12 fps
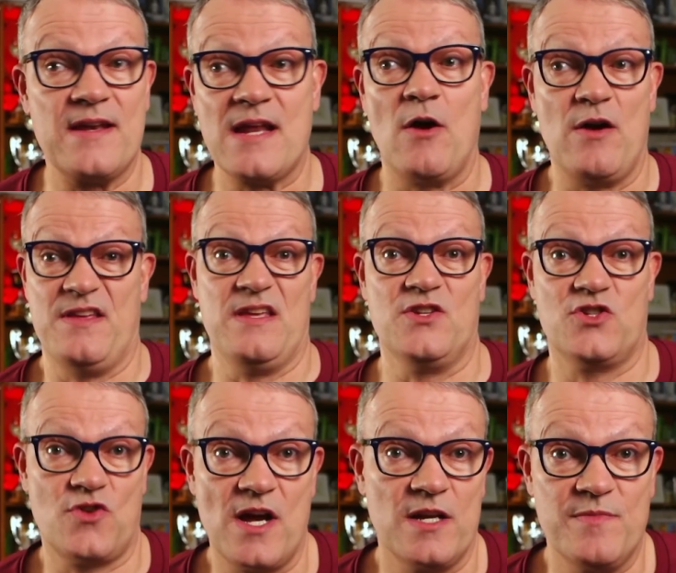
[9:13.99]
Right now, I think he's
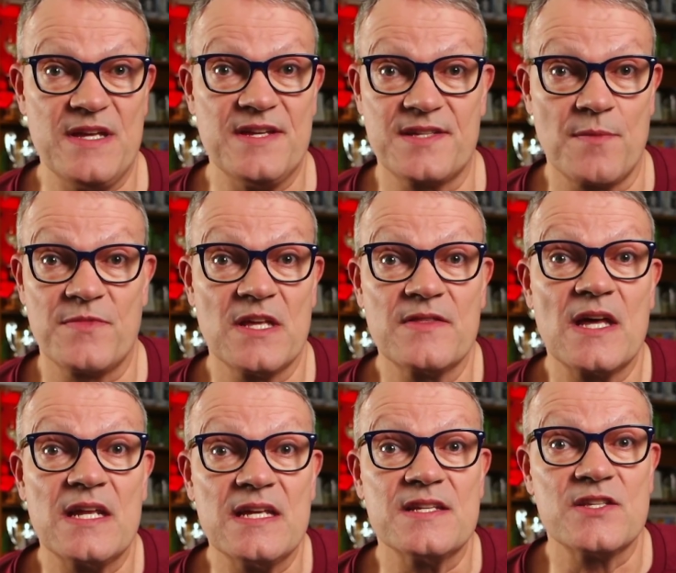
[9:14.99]
trying to be something
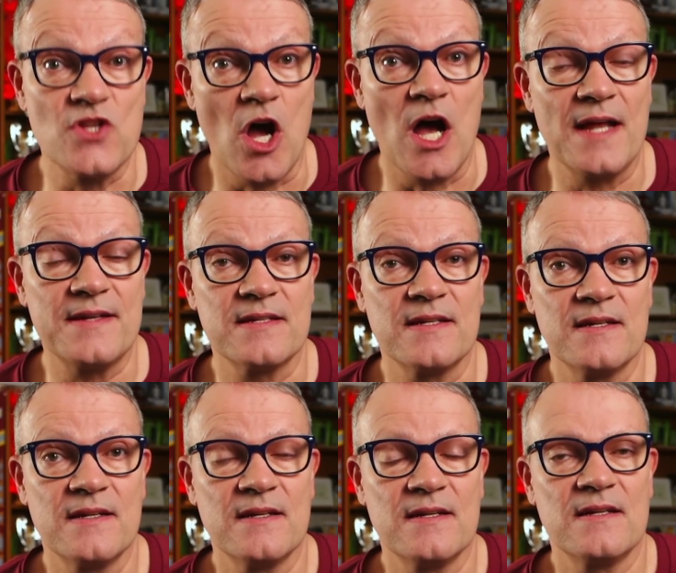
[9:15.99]
that he's not,
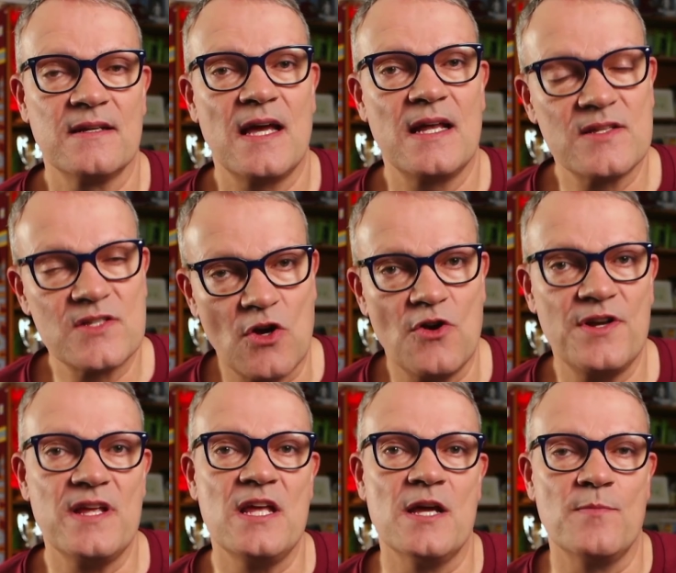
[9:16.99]
and it's
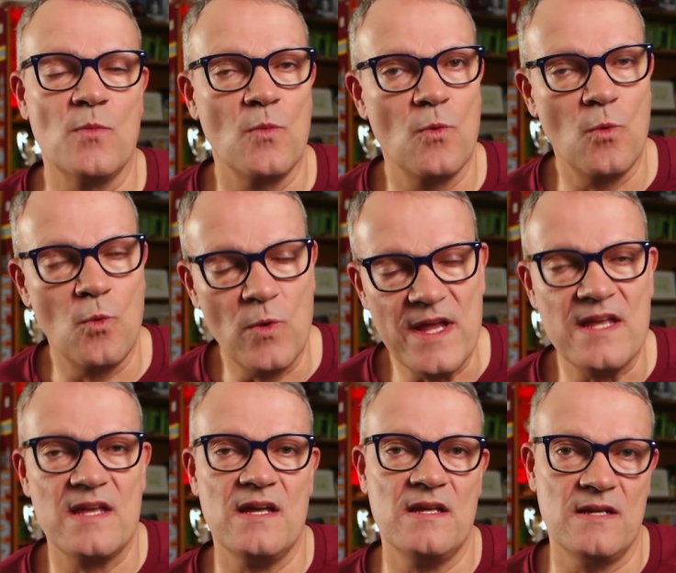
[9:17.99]
hurting him
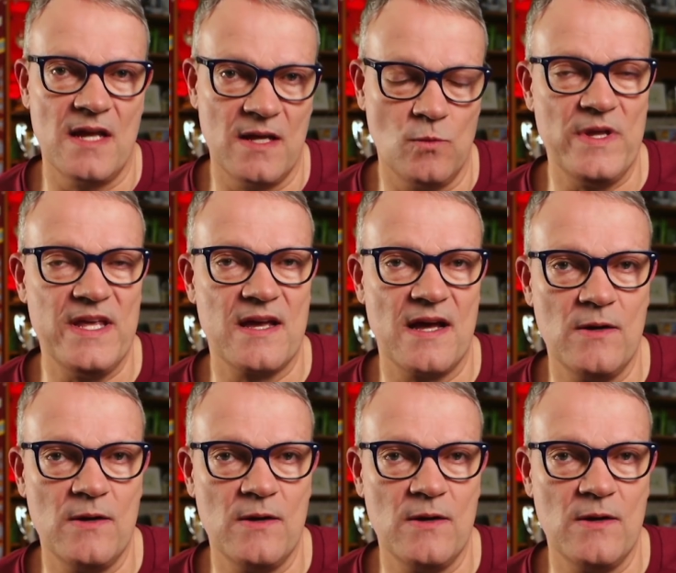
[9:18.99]
week in and week